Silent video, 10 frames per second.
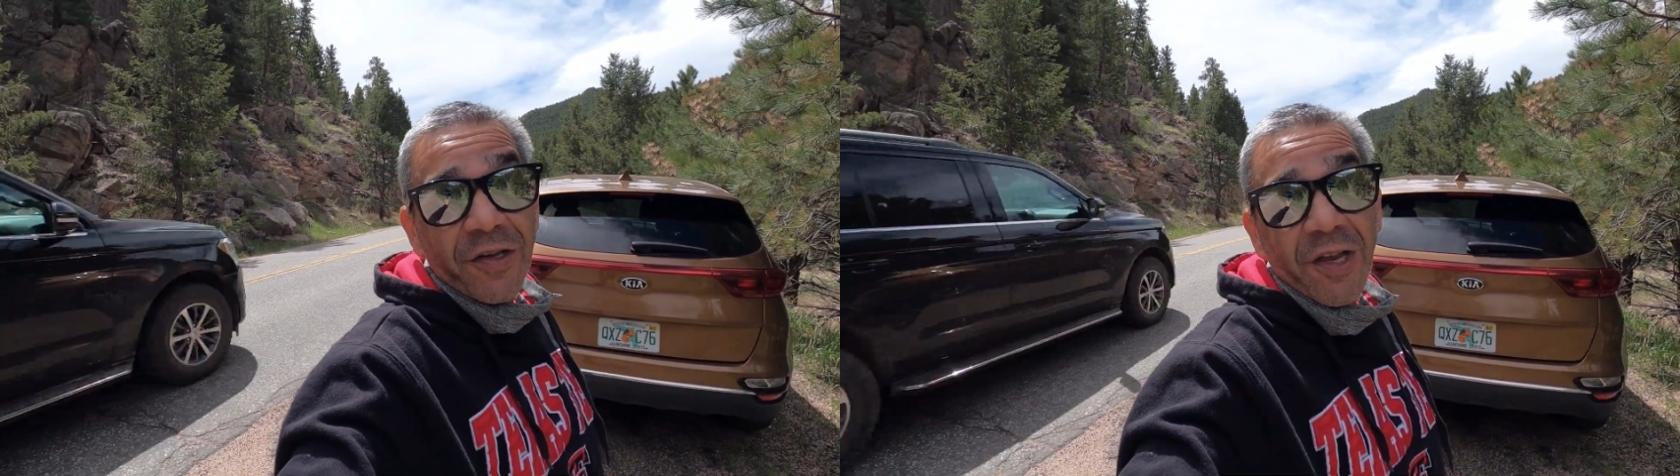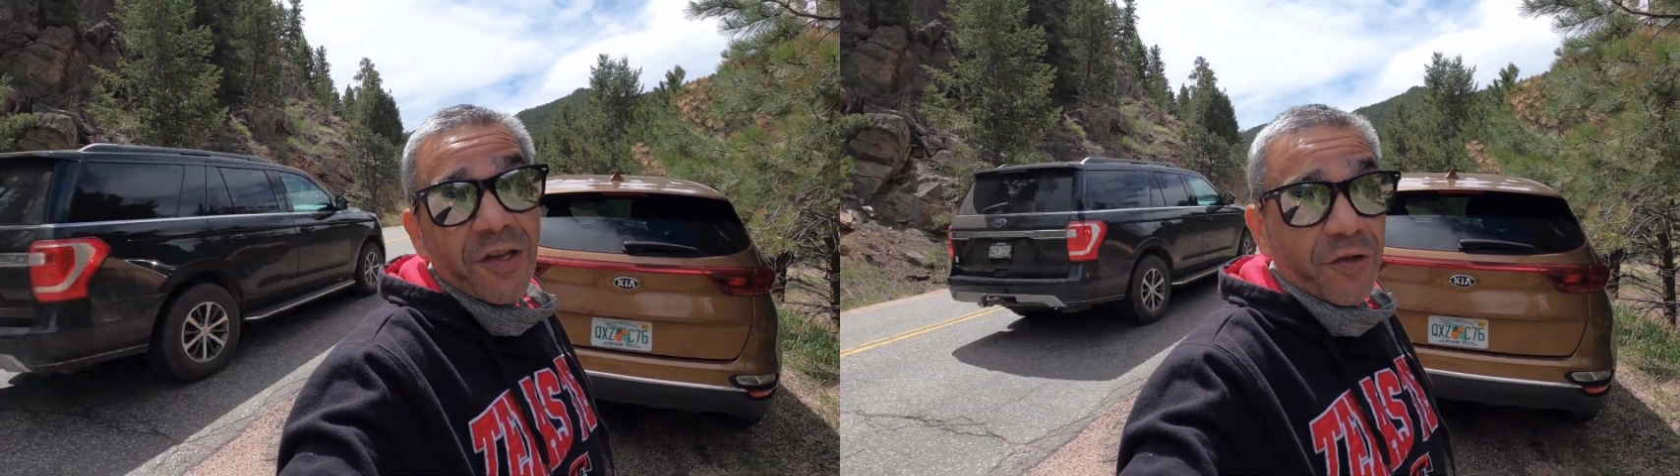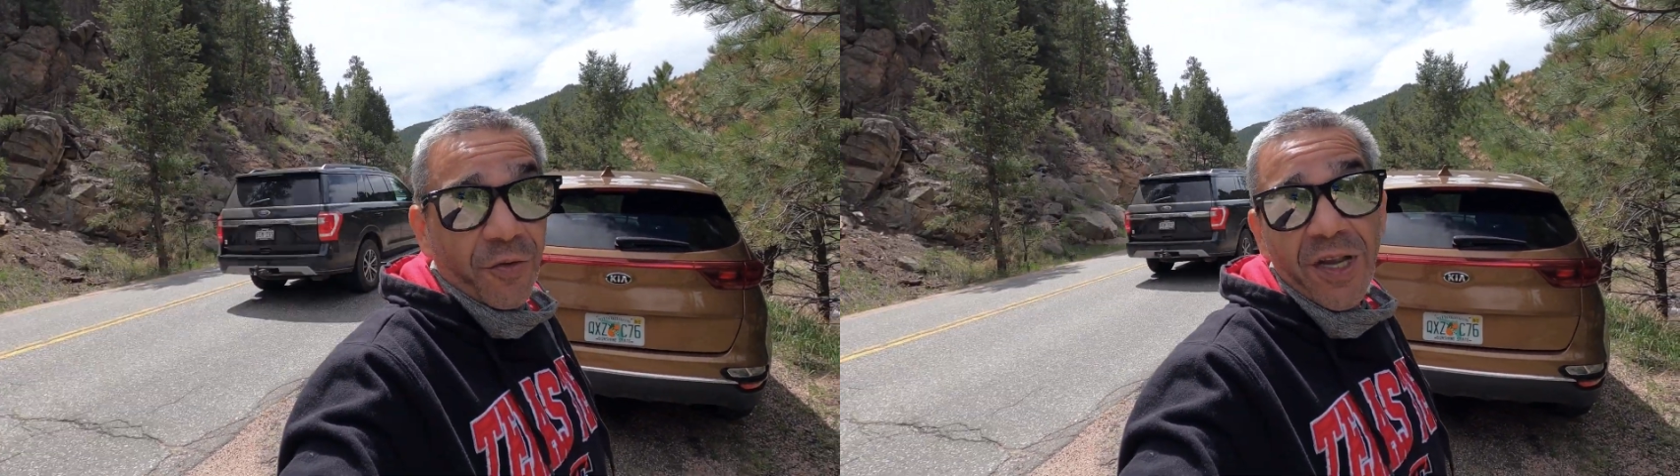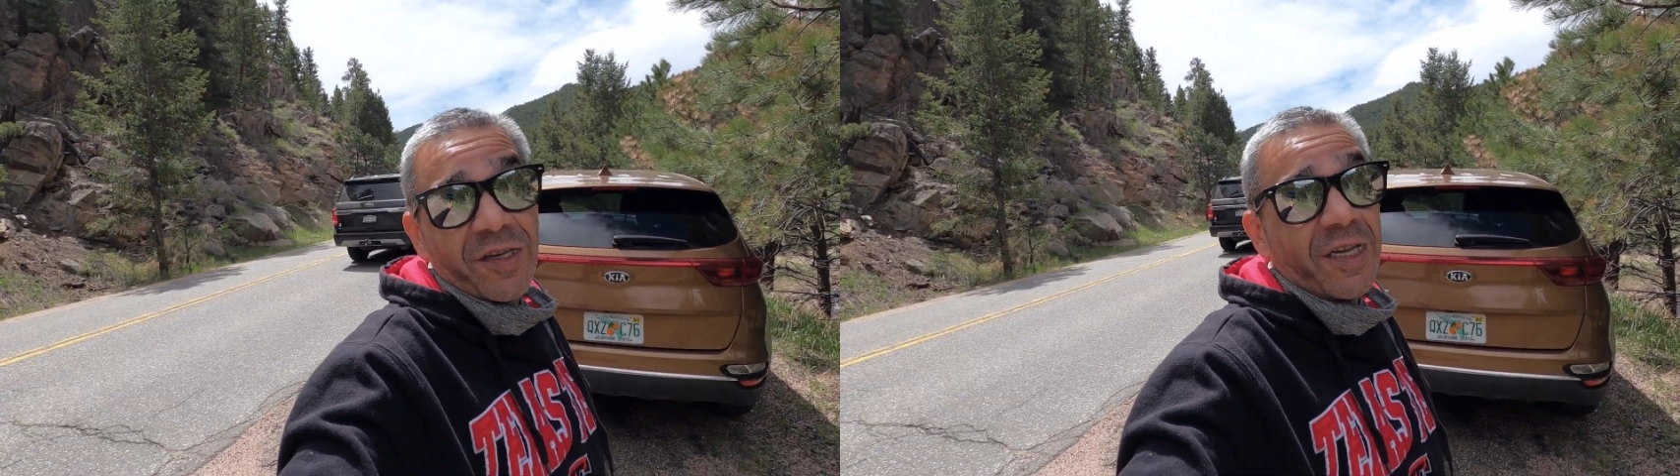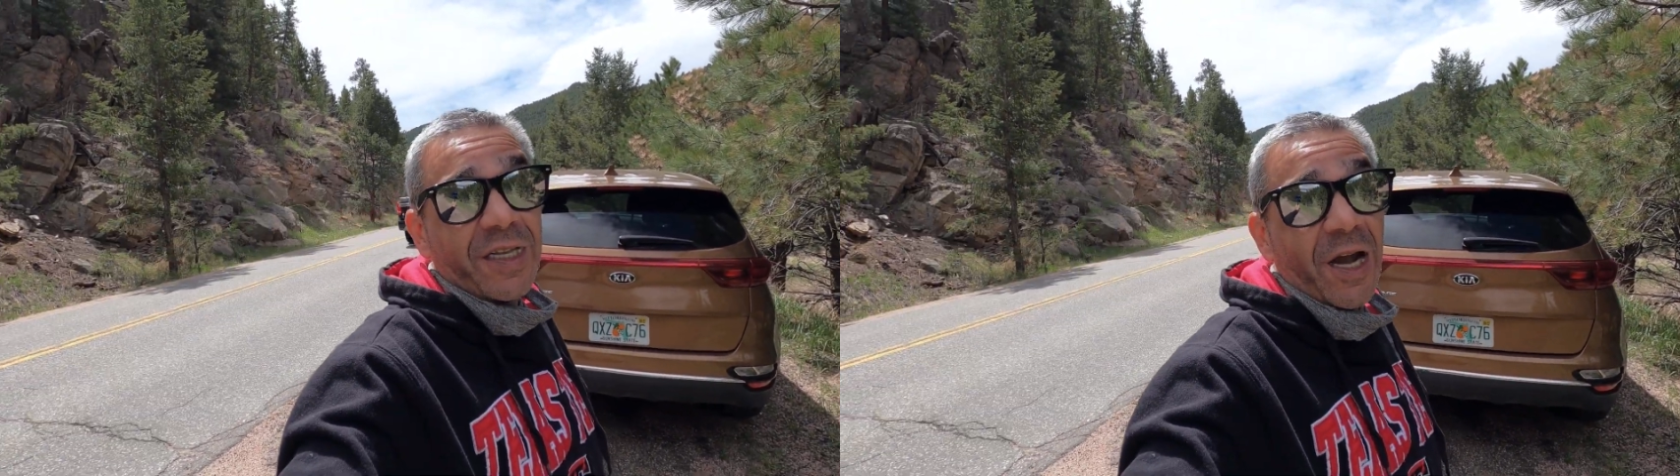It just
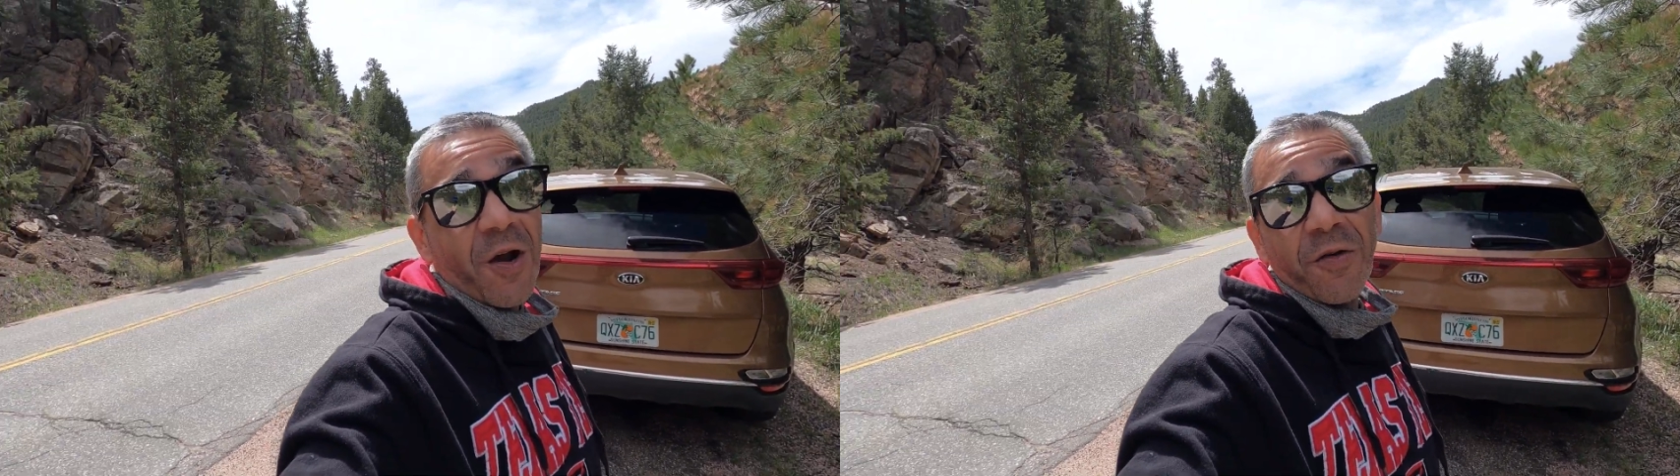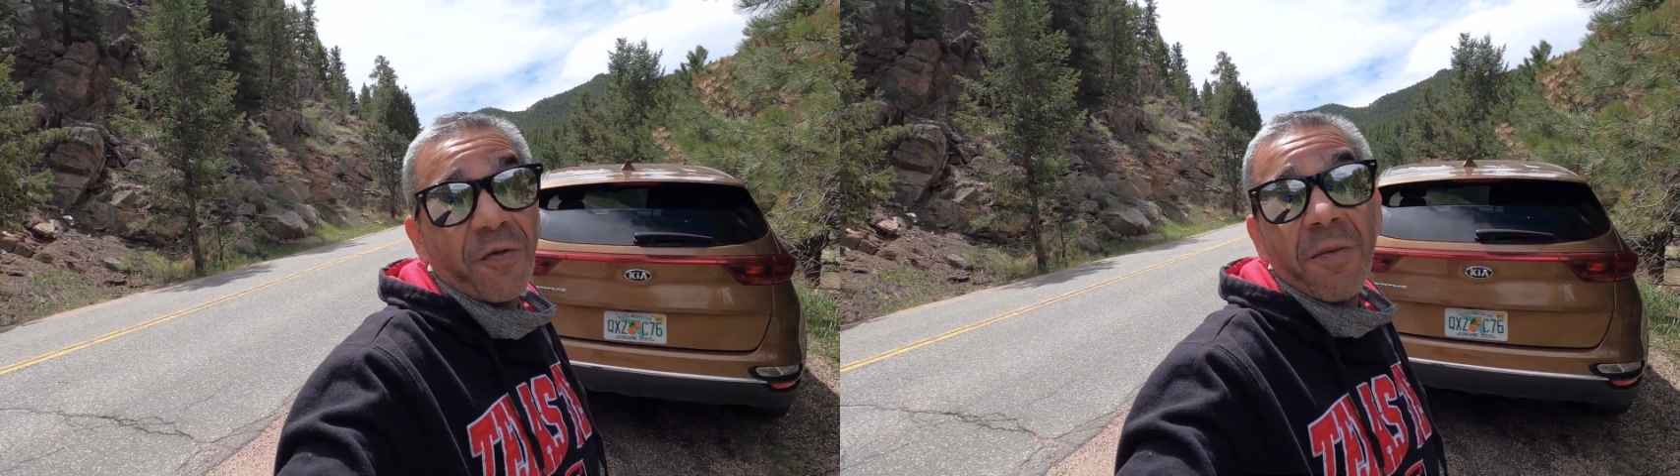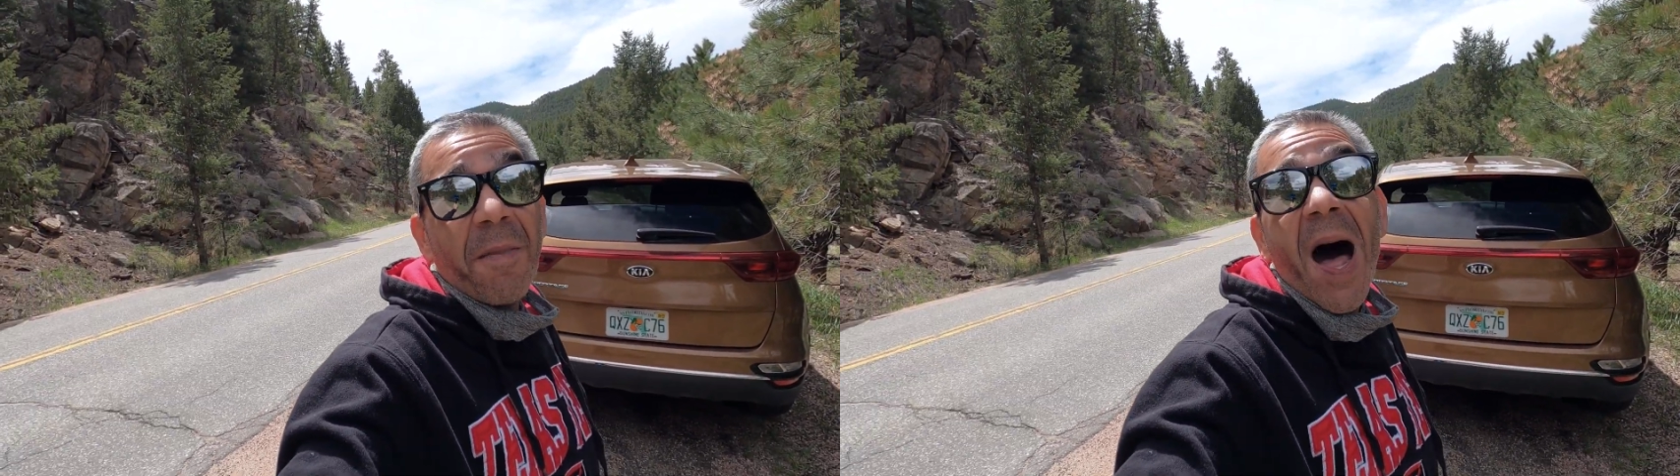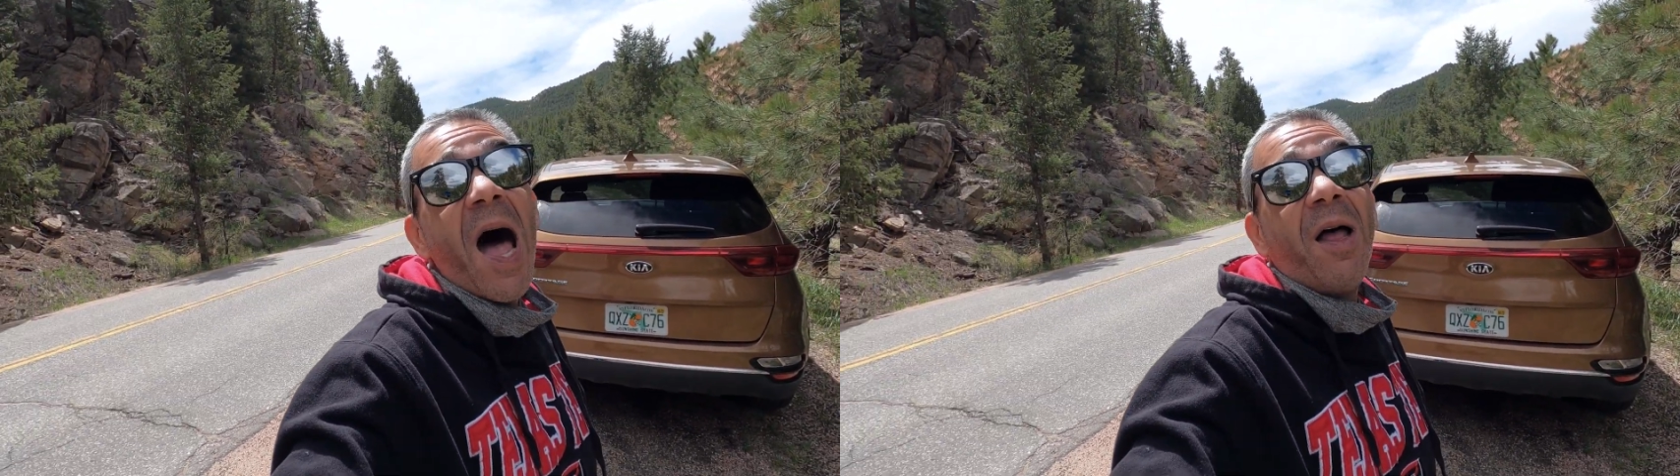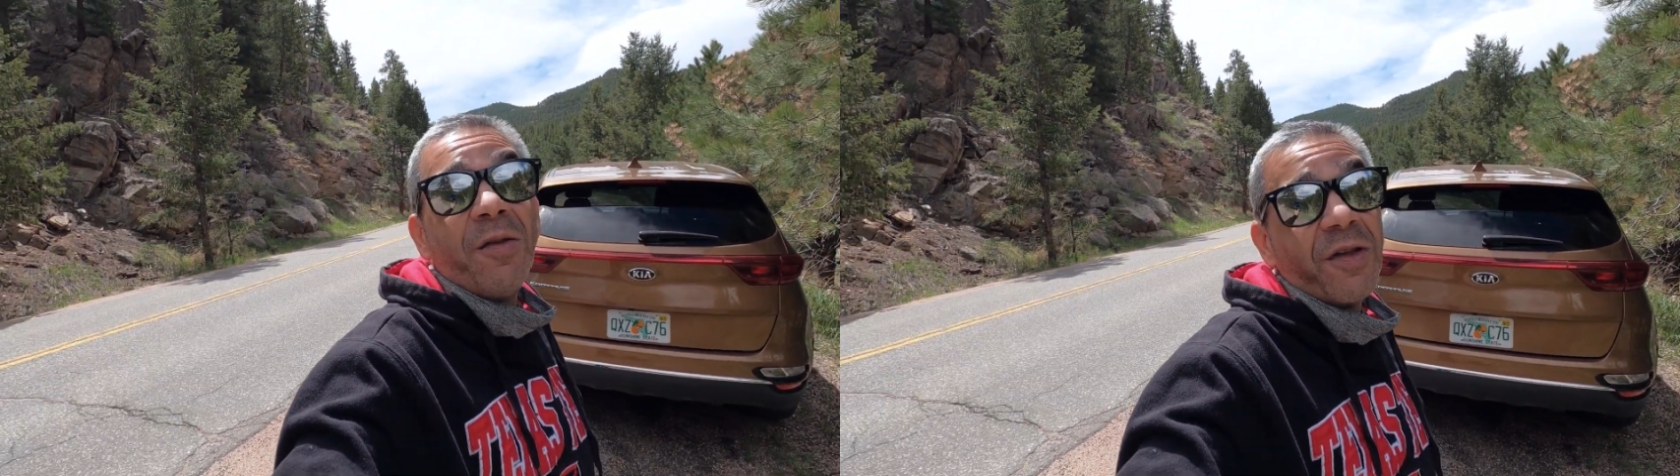twists and turns for
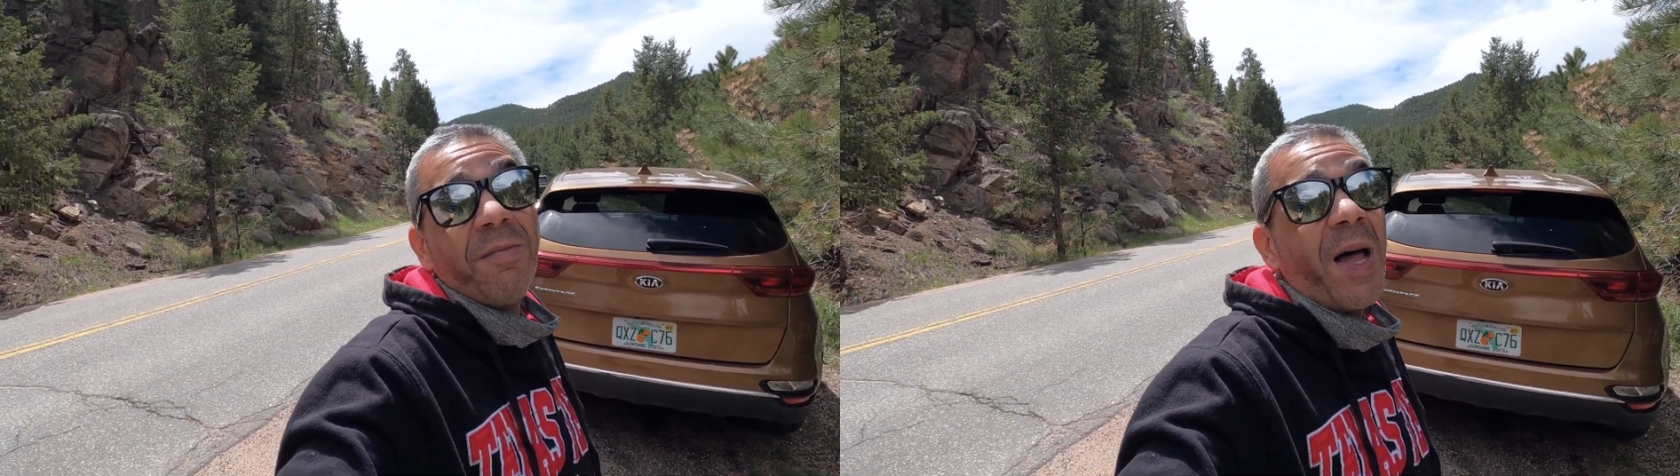miles